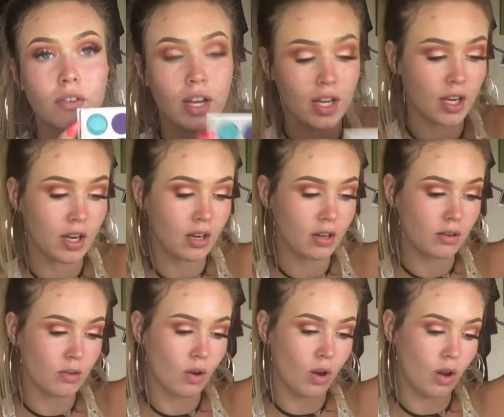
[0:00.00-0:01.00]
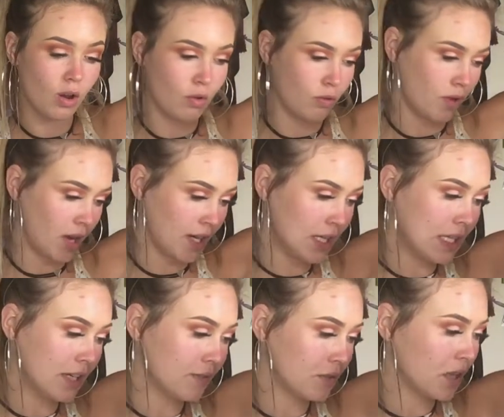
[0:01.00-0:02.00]
right here. Oh, I
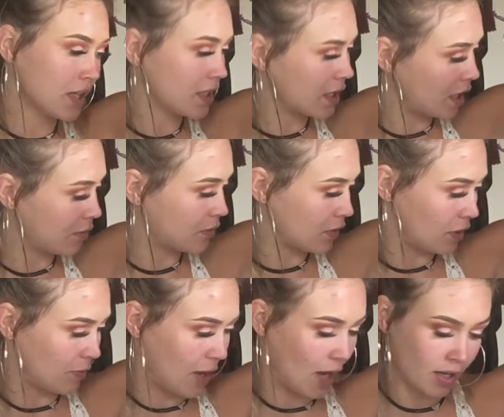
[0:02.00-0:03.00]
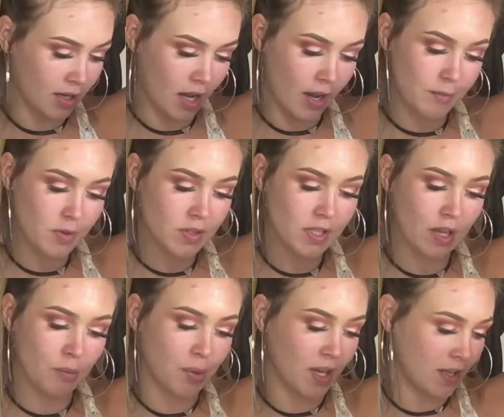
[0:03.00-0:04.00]
didn't even realize the names are on the back. I'm using
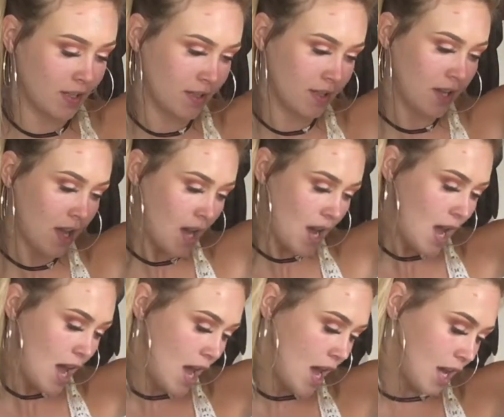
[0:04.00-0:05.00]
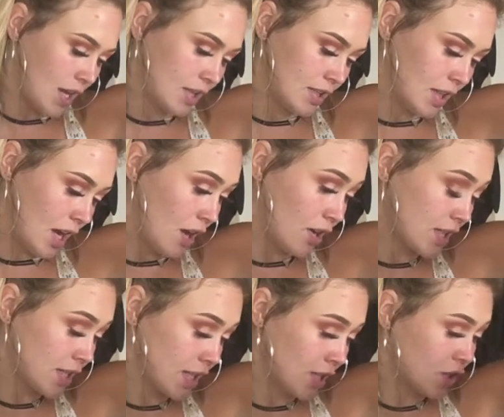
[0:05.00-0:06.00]
Abyss, and I
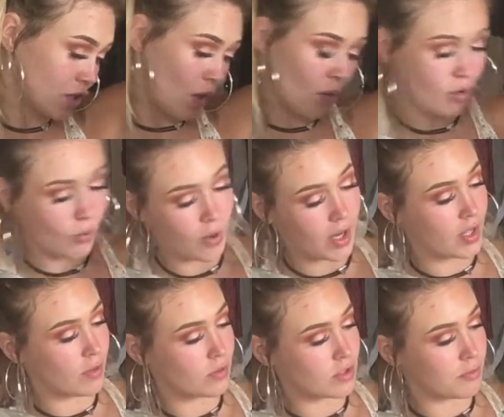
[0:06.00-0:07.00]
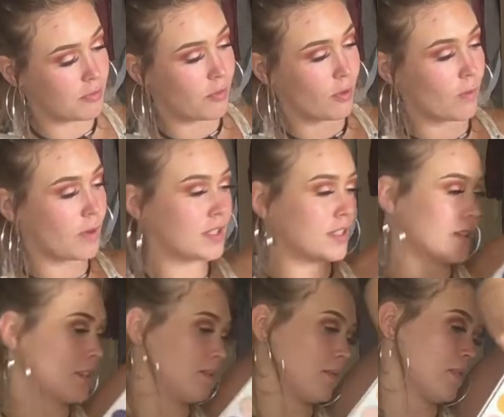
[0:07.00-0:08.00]
honestly don't know what I used before. What's
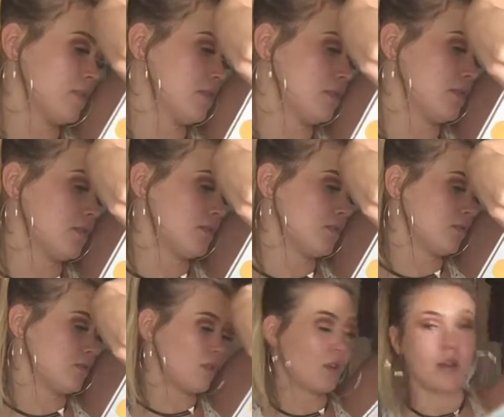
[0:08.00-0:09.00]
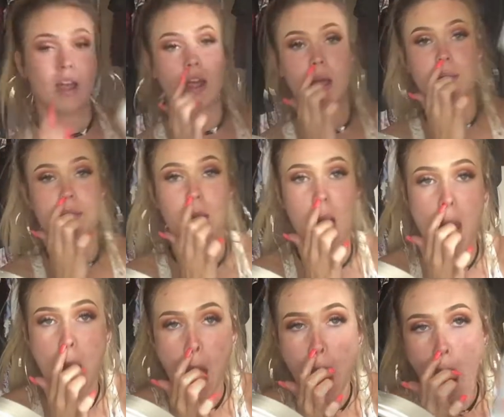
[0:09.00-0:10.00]
this one? Okay, I'm
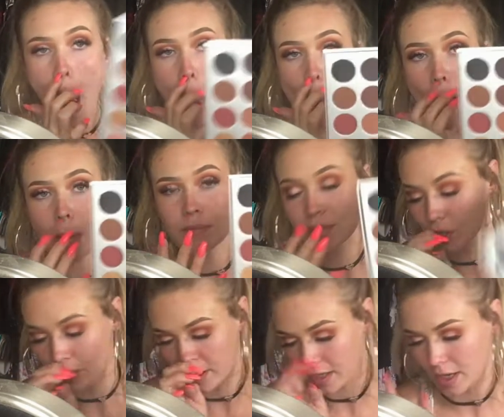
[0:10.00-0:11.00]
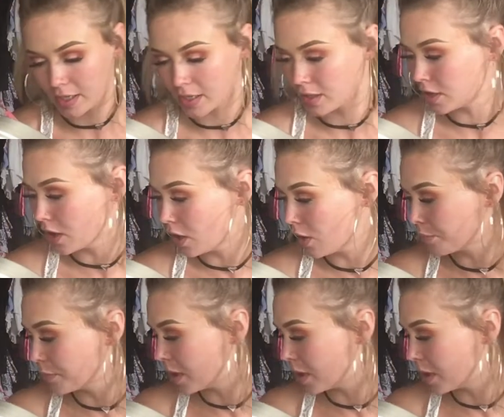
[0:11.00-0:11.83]
sorry. I'm sorry. I didn't know. I'm